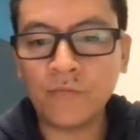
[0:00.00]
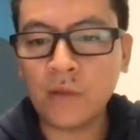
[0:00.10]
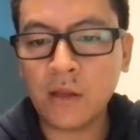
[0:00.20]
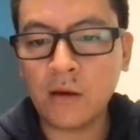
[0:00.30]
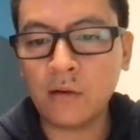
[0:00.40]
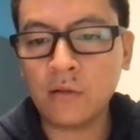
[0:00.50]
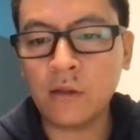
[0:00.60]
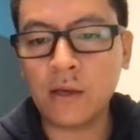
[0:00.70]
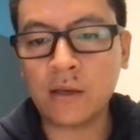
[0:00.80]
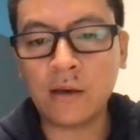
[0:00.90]

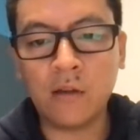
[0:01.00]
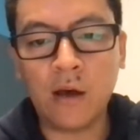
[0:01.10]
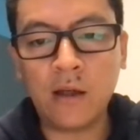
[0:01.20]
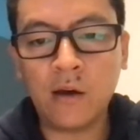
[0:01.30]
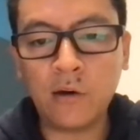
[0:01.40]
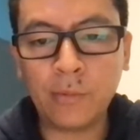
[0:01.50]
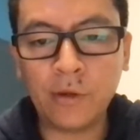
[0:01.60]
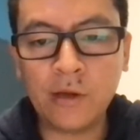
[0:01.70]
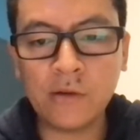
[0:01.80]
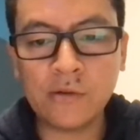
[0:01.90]
Like a lot of other
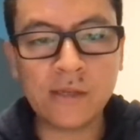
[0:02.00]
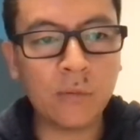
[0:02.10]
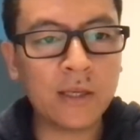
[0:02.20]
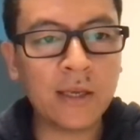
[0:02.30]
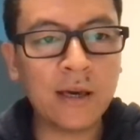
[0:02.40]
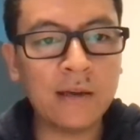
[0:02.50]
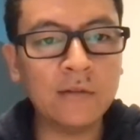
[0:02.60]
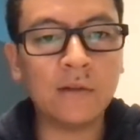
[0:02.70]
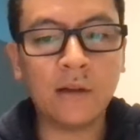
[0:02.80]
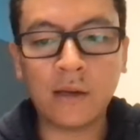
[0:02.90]
players that we get,
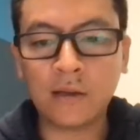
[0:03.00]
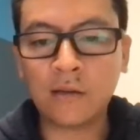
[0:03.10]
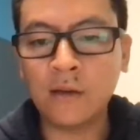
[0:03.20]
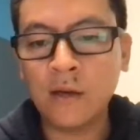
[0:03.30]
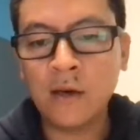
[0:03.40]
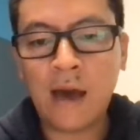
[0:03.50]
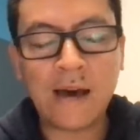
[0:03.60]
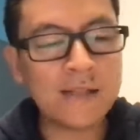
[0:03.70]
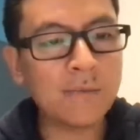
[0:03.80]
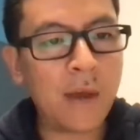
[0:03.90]
like
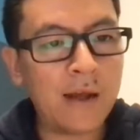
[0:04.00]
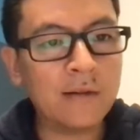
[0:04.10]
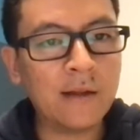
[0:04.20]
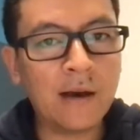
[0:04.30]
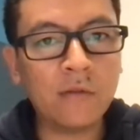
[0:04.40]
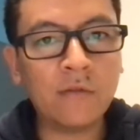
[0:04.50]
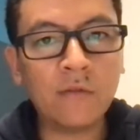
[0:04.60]
hasn't panned out.